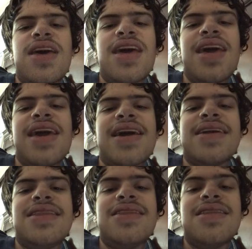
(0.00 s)

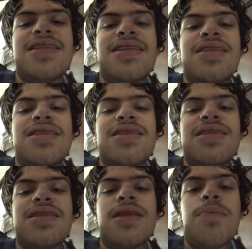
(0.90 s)
and
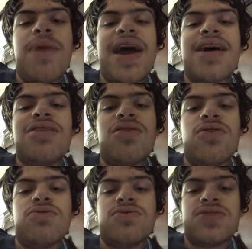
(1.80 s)
the bad
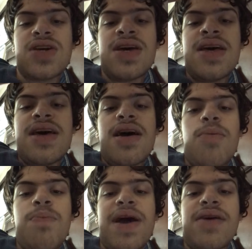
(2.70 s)
news
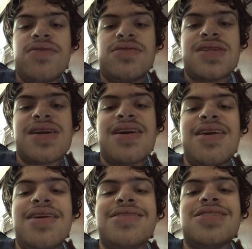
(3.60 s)
about
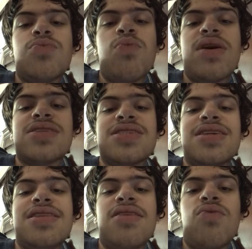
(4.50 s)
kids
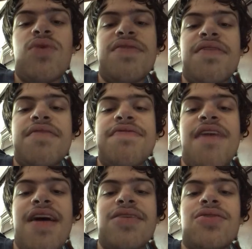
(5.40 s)
messing with
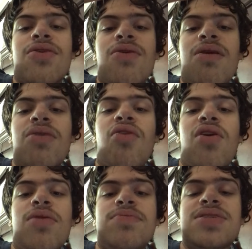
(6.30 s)
fire
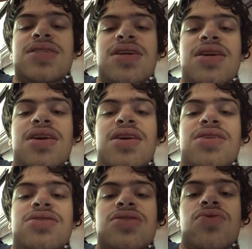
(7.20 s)
alarms
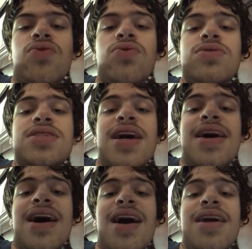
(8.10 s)
in schools
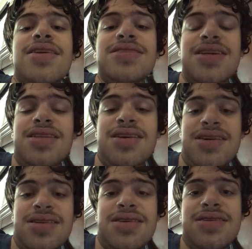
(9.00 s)
that I attended.